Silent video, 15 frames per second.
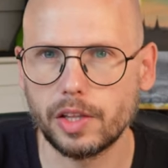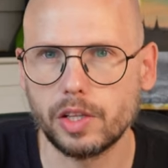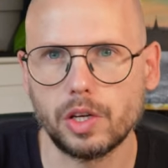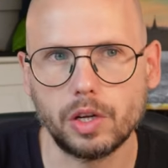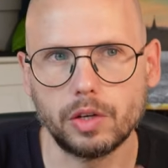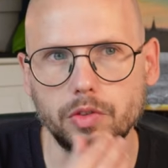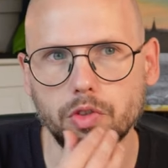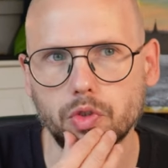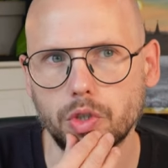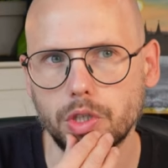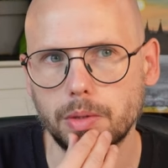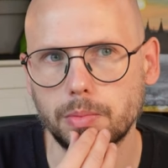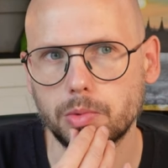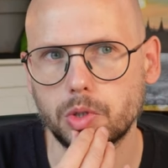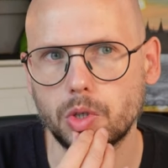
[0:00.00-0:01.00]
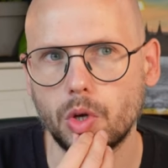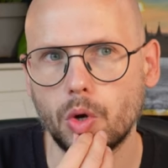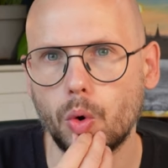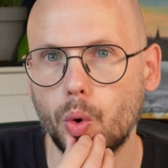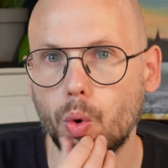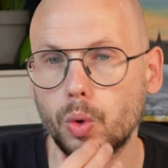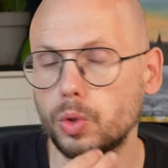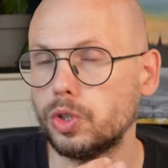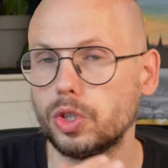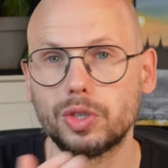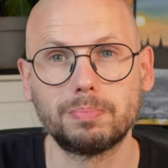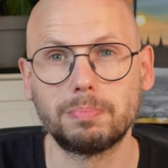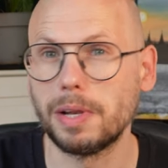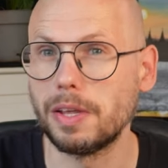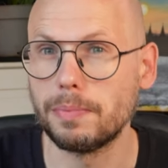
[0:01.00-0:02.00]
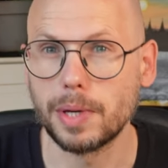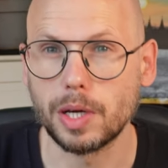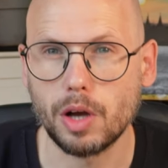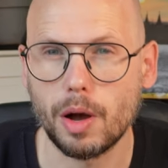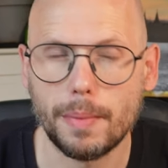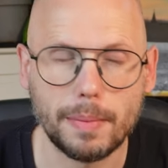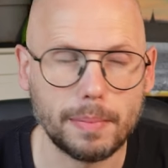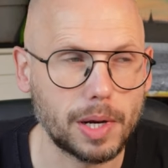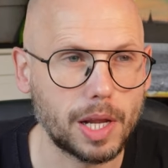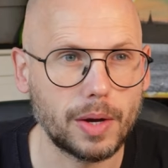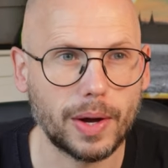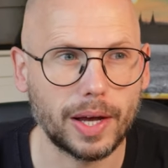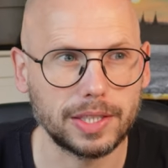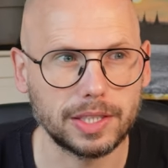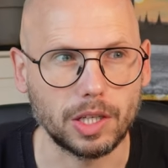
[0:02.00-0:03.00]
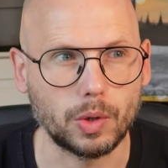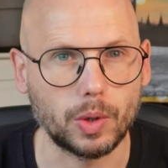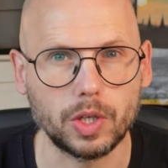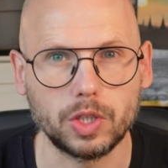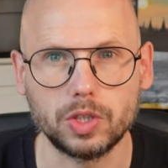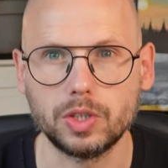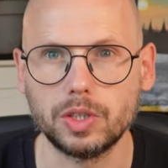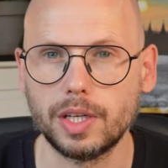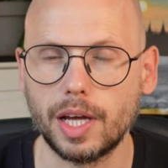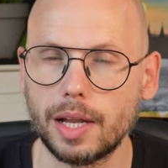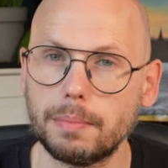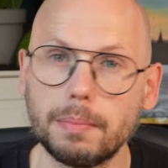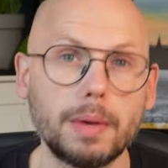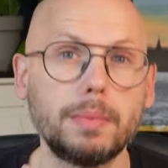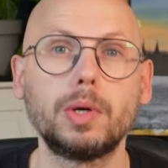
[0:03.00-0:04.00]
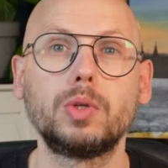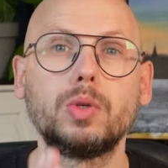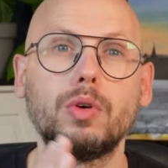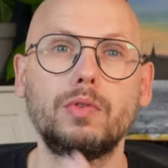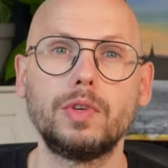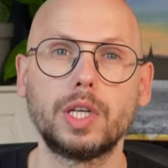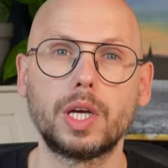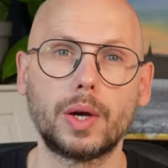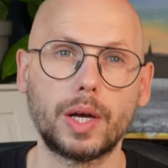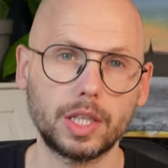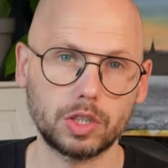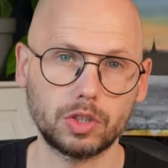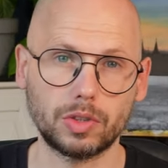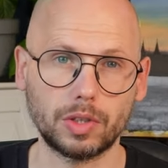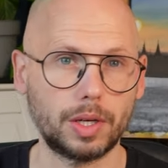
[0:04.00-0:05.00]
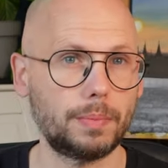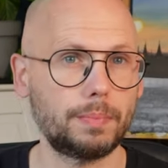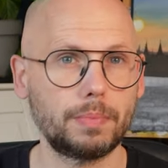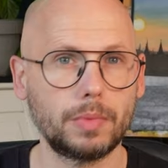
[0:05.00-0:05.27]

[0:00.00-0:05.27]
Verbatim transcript: out the live streams, or just leave me a comment below, ask a question, and maybe I'll do a video answering it.